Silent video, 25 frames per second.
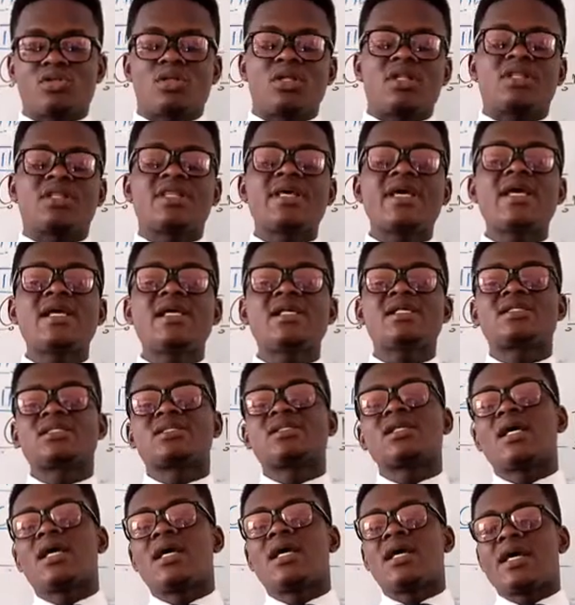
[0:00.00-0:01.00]

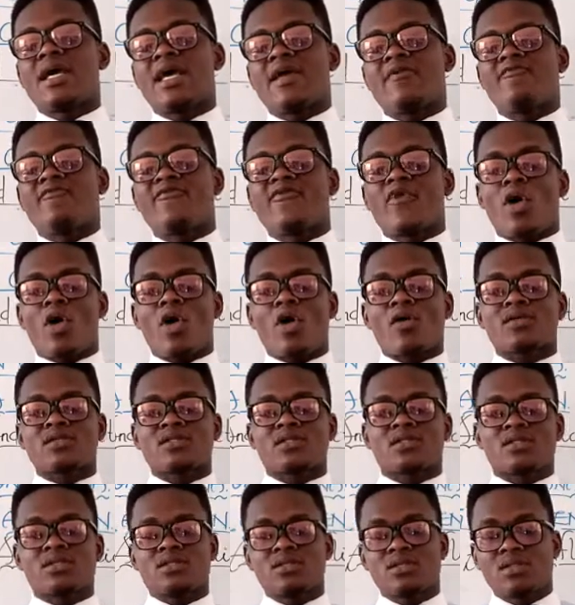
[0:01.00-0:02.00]
This
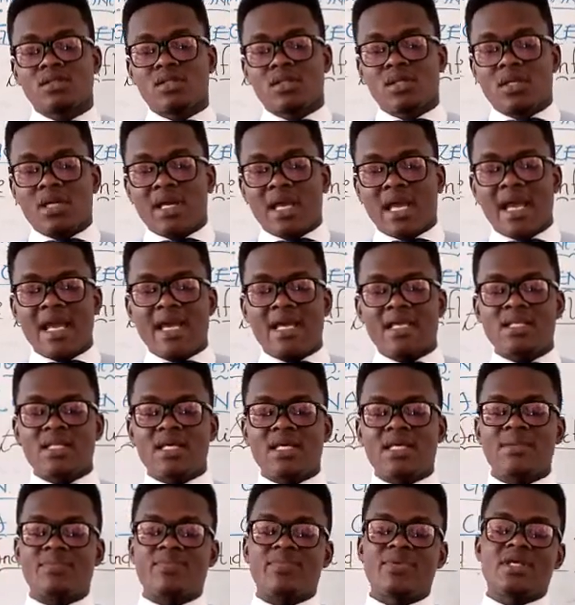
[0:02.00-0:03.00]
involves
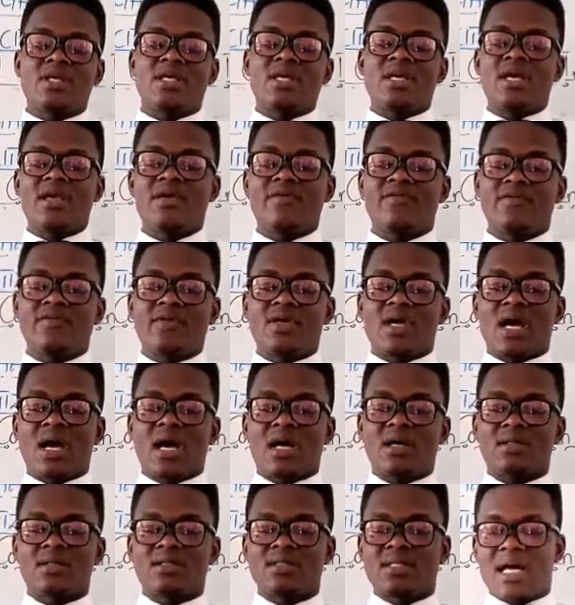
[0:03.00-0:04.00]
any behavior
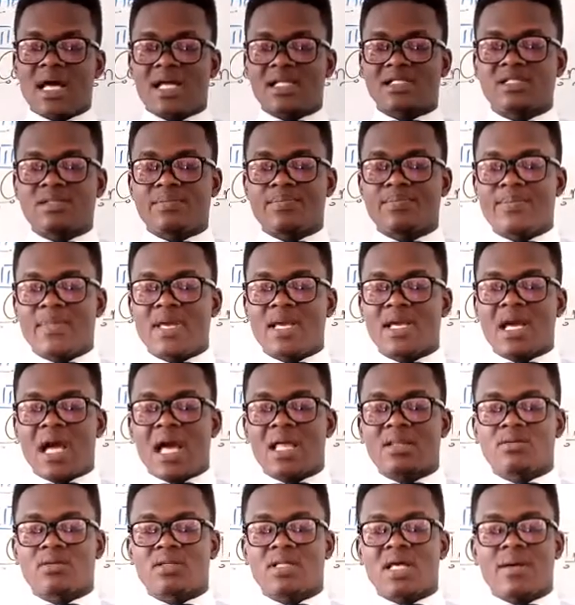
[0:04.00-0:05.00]
that make
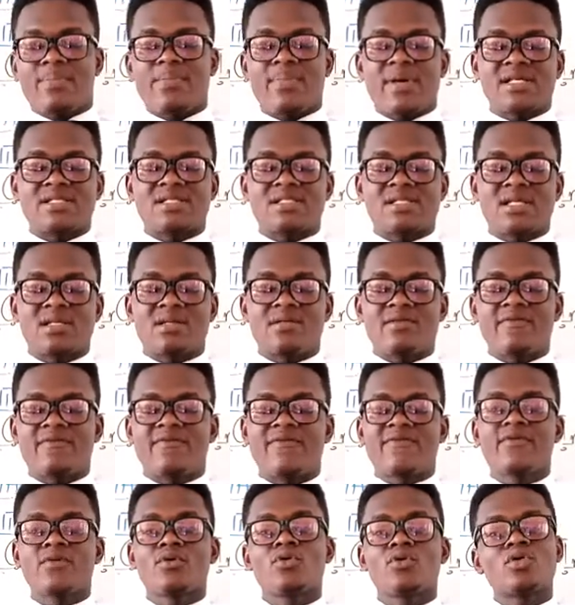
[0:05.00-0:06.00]
another person
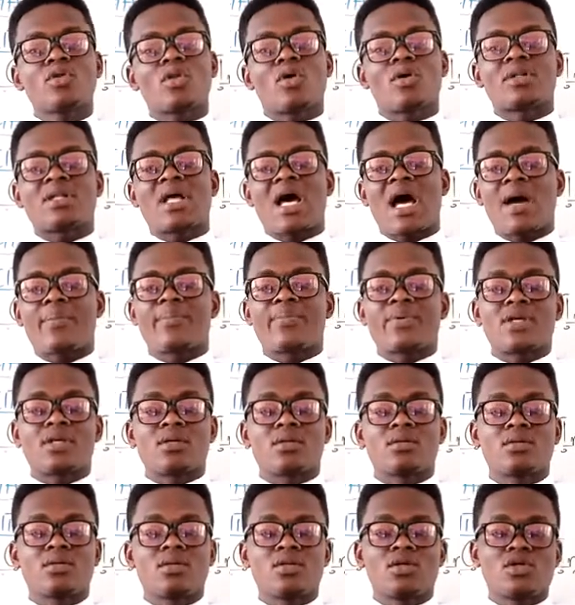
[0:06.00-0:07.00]
feel unhappy.
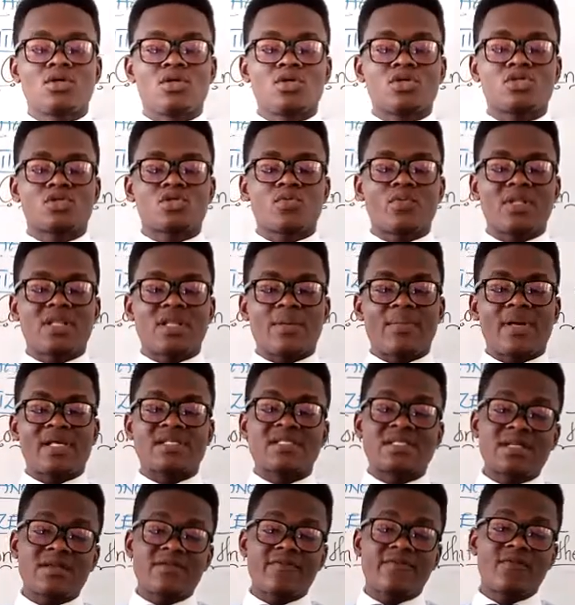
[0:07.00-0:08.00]
So when the
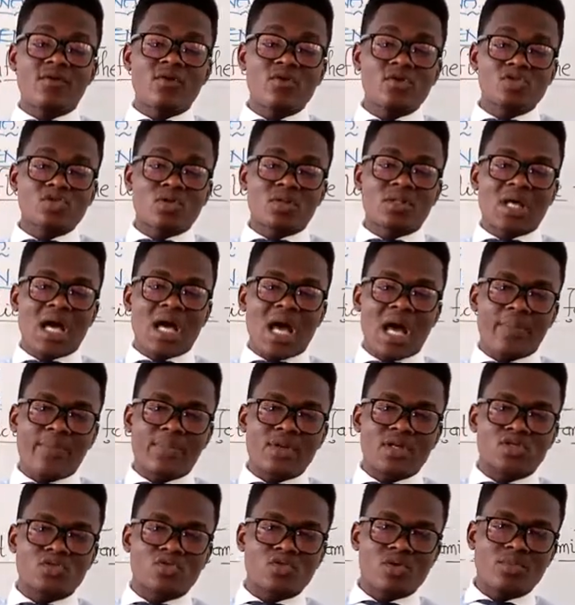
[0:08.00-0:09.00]
person feels
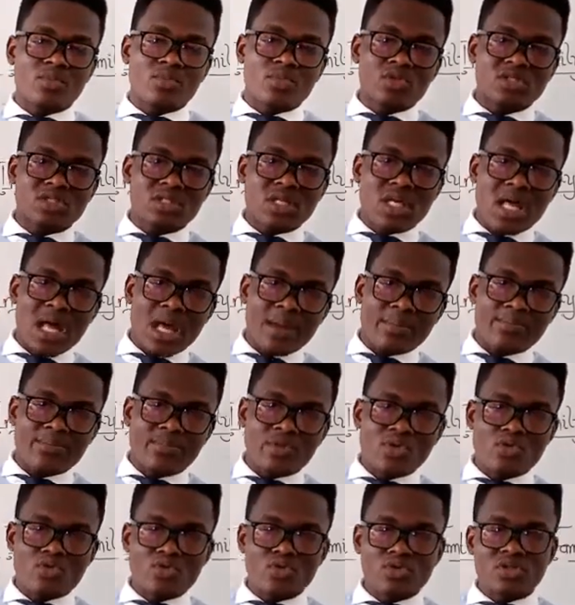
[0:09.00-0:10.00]
unhappy, so emotional
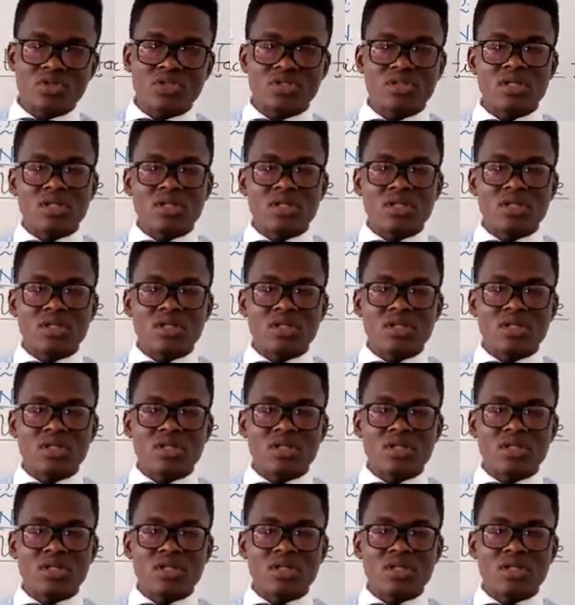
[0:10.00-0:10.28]
abuse